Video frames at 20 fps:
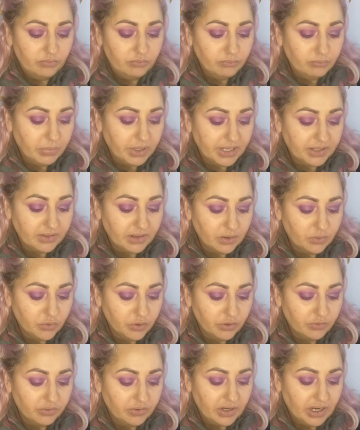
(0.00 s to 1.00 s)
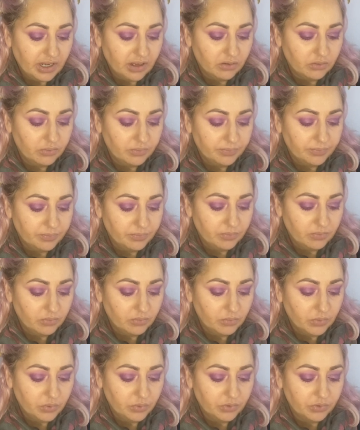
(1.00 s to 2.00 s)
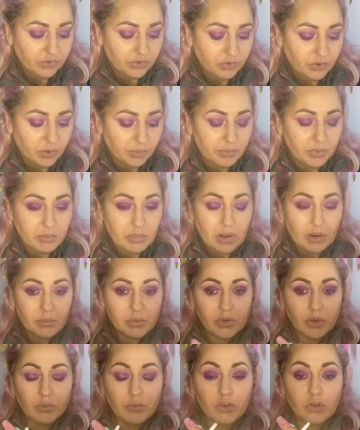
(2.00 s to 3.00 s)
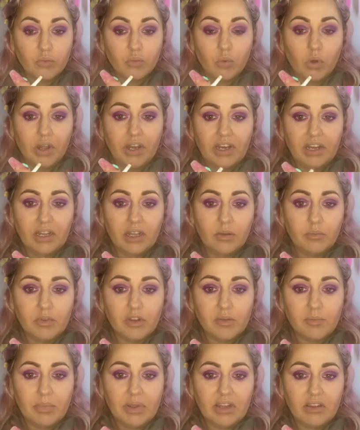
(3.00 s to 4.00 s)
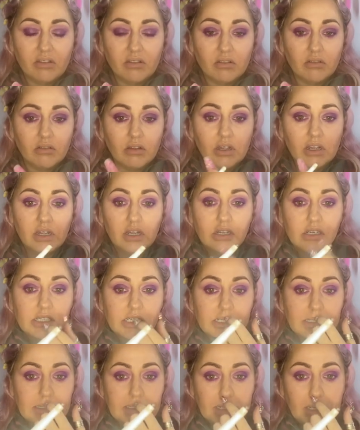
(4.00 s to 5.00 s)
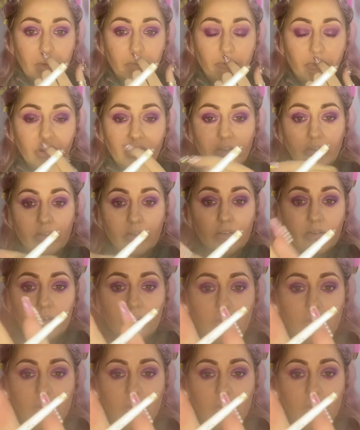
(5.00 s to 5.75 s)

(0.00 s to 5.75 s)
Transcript: but they'll do for now. We'll just top them up. So I'm just winding up this pencil just to give us